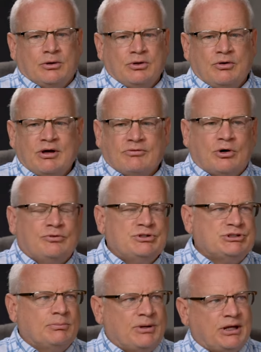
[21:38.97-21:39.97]
you have all these
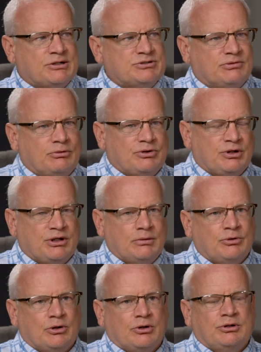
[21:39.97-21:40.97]
demands of everything
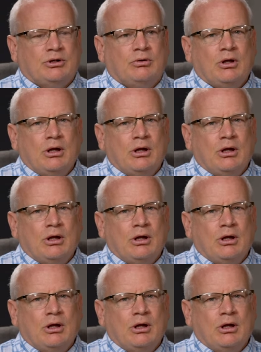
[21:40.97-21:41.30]
coming on you.